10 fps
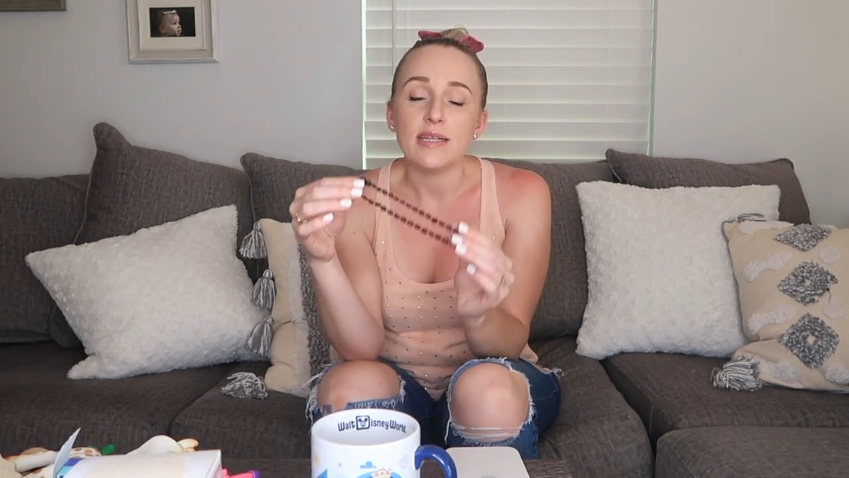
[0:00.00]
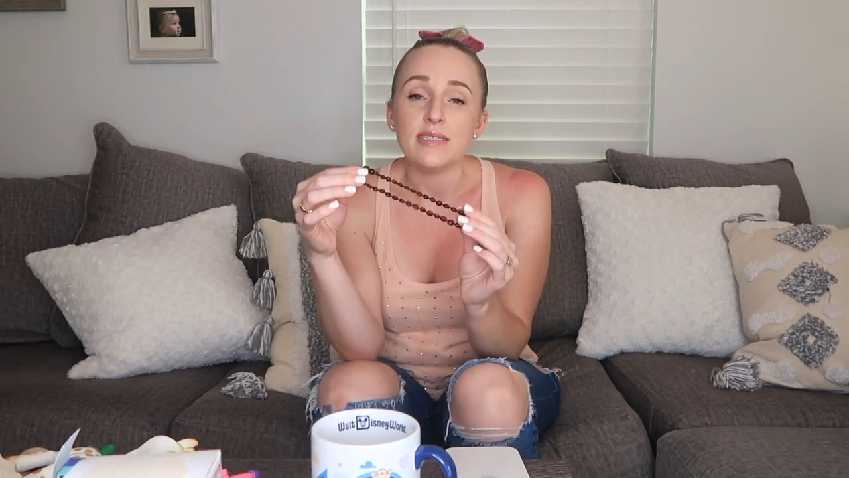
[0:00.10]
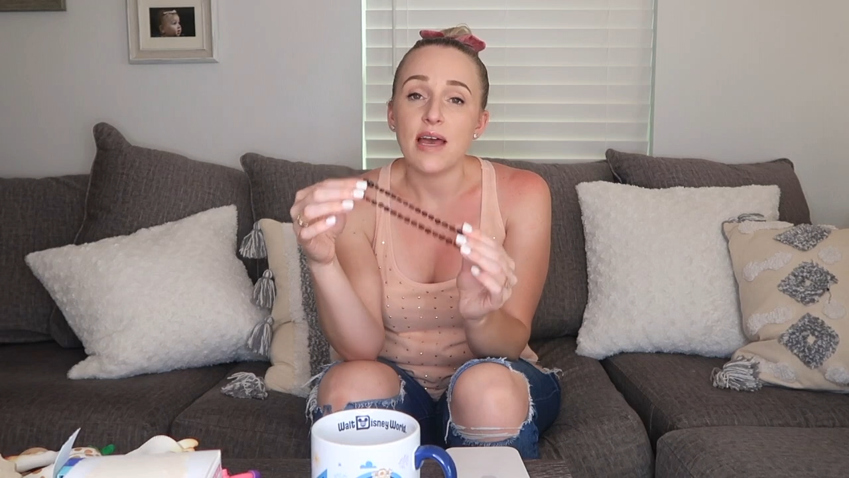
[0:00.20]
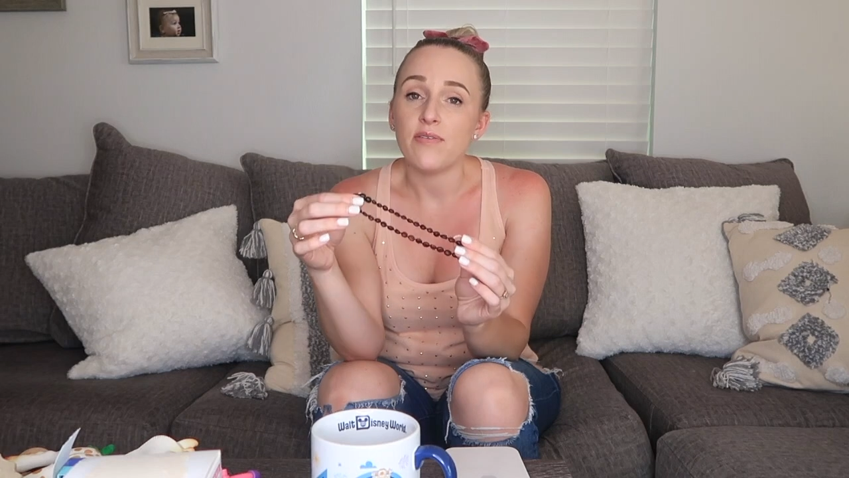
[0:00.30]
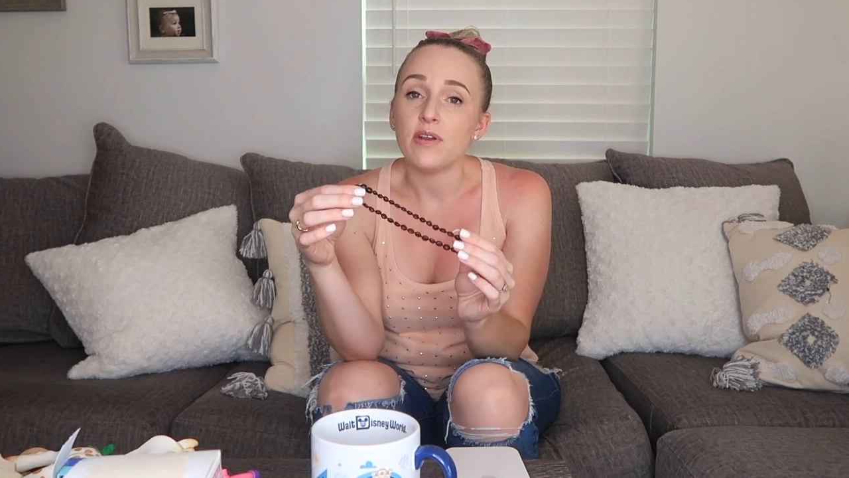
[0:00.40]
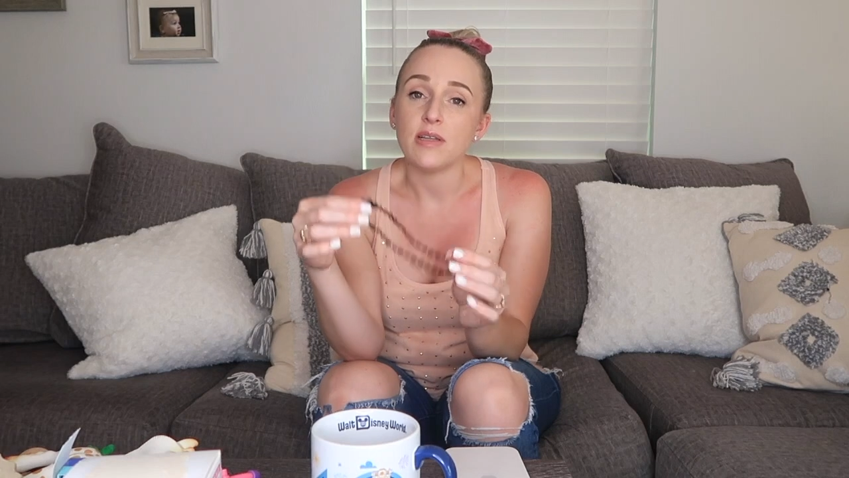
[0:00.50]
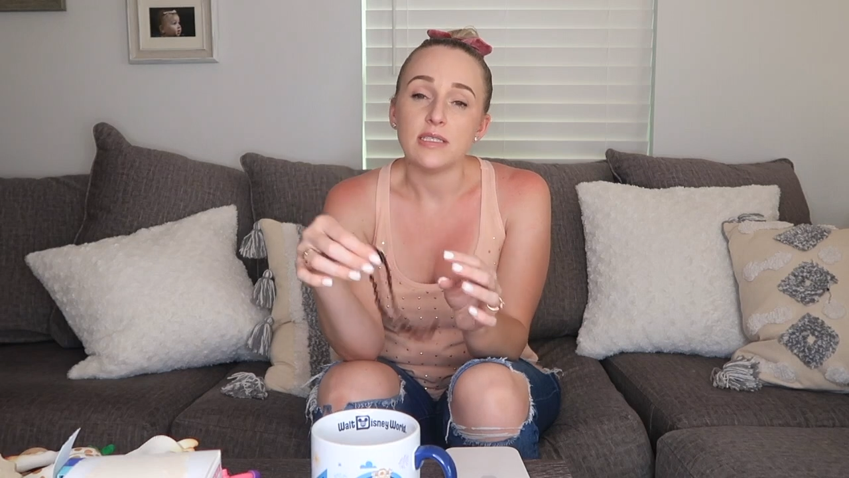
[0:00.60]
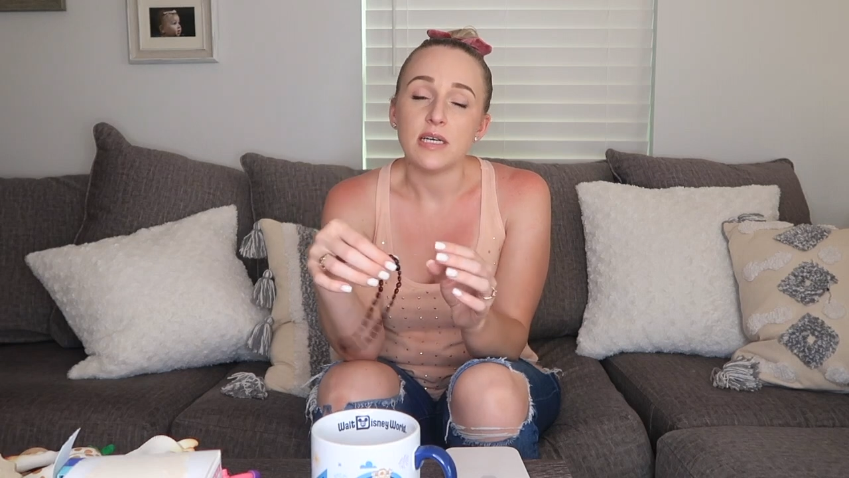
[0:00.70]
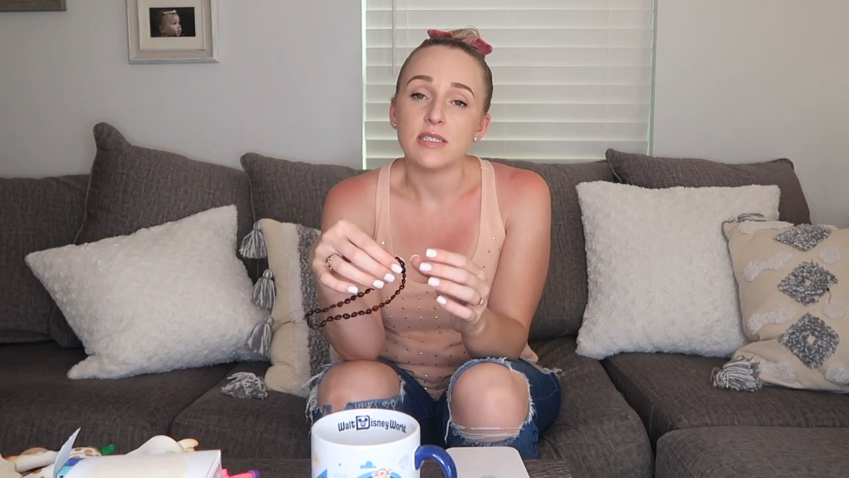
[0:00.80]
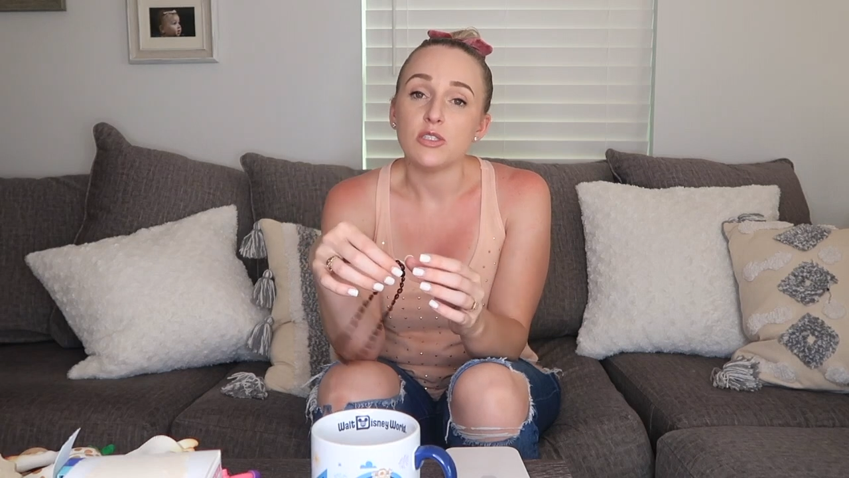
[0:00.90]
it definitely
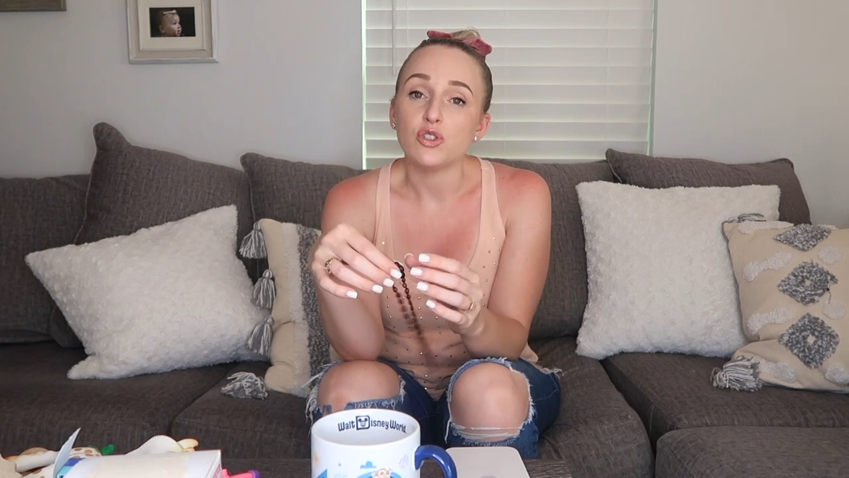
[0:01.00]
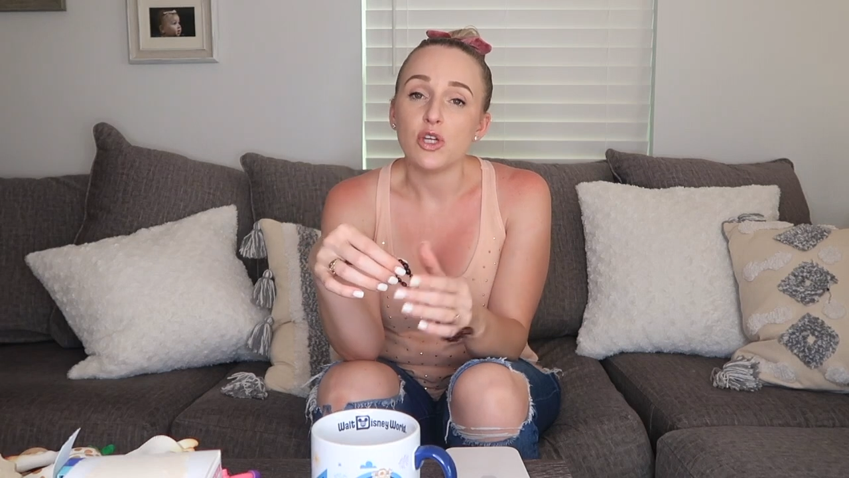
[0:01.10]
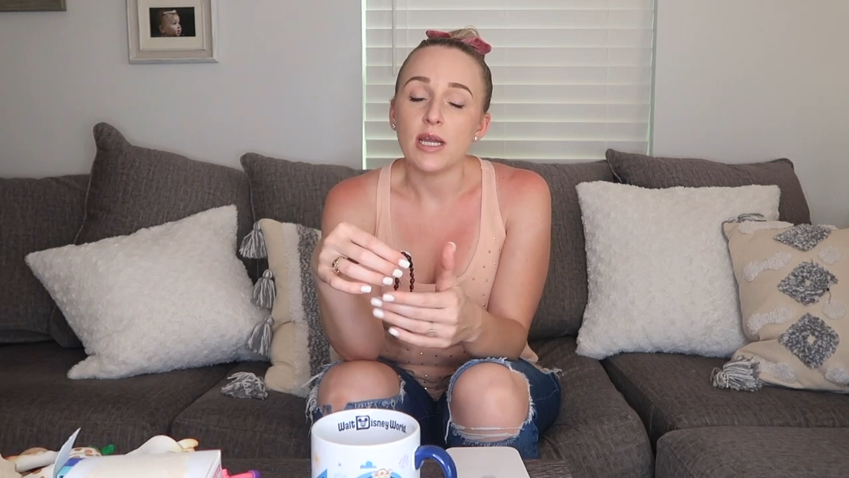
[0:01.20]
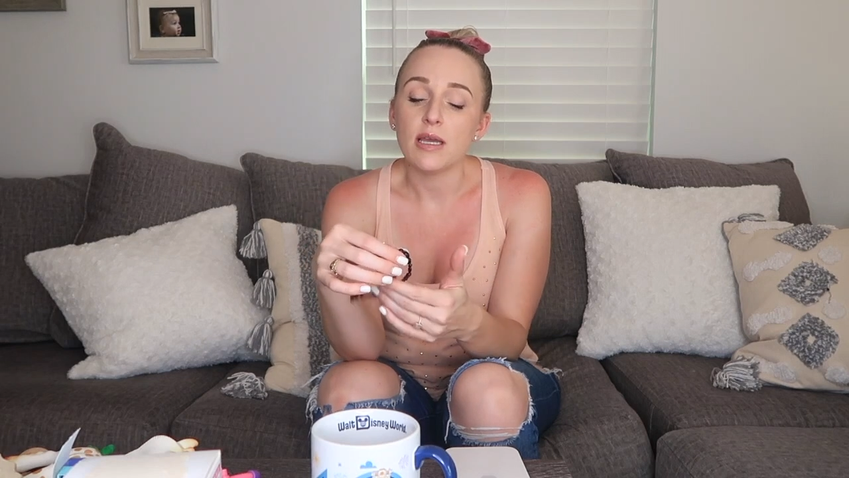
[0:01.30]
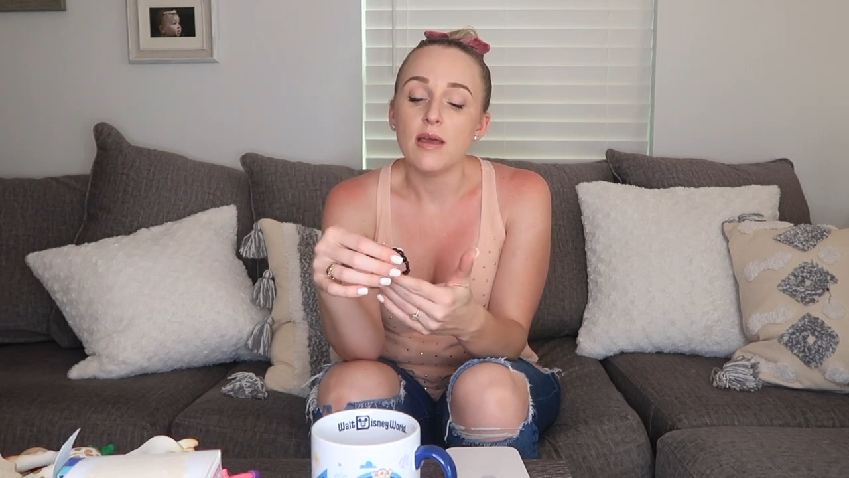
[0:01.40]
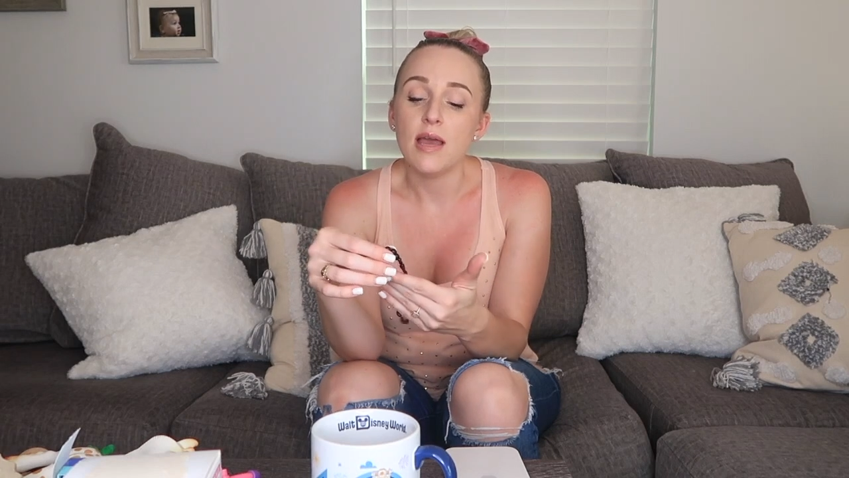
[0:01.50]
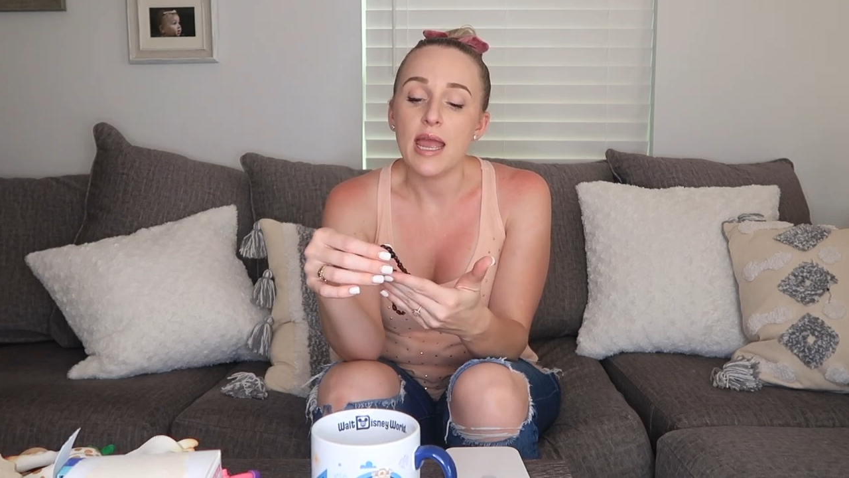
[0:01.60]
does the trick.